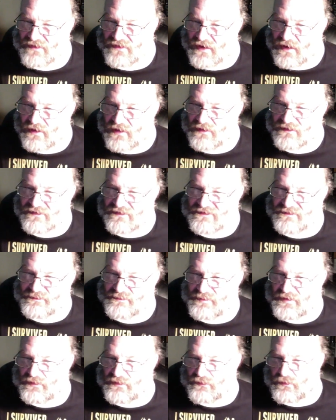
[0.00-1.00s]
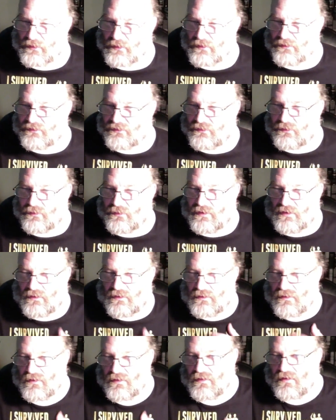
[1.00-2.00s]
Alex Piron doing?
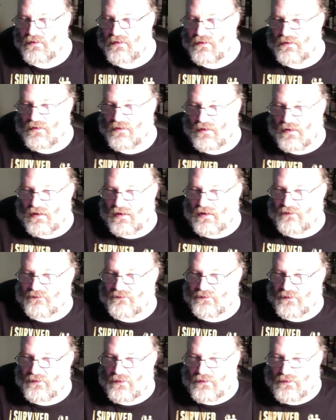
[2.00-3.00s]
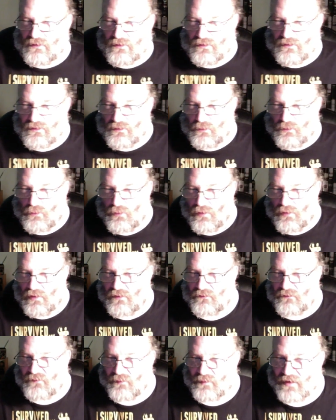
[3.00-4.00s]
I have not heard a
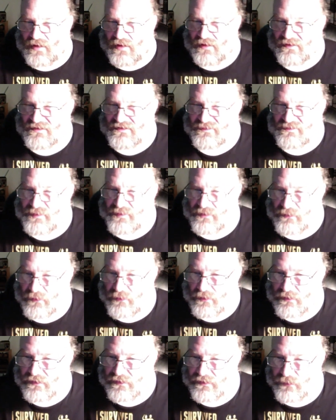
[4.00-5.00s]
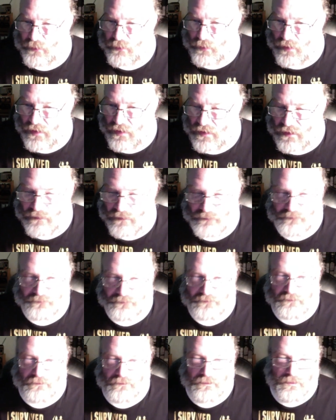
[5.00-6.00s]
word from Alex Piron in a while.
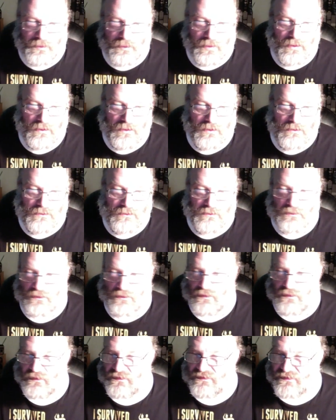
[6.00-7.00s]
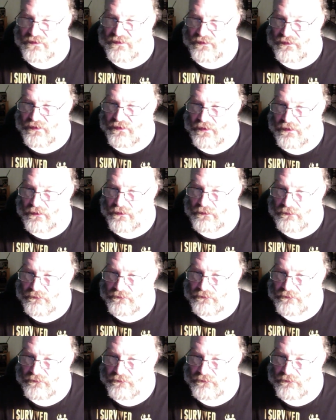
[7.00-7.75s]
You still there?